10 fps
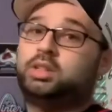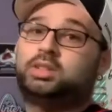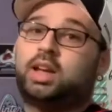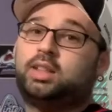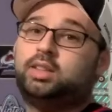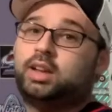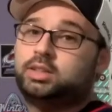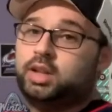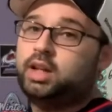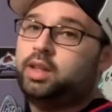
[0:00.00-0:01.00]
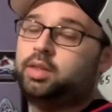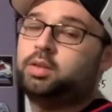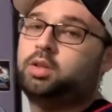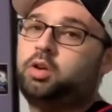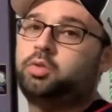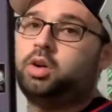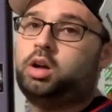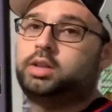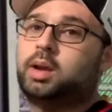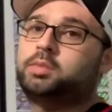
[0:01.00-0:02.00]
exactly lands yet on the
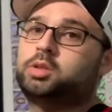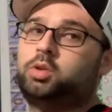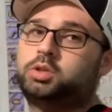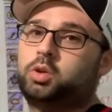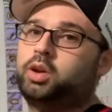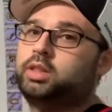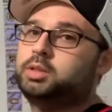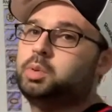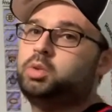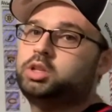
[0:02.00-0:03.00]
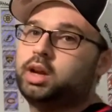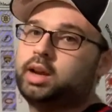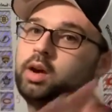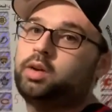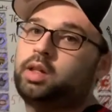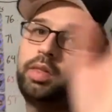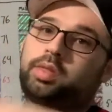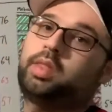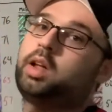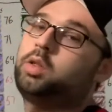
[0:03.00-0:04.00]
all-time goal scoring list, but we'll check it out. And
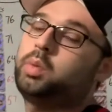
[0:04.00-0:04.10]
then the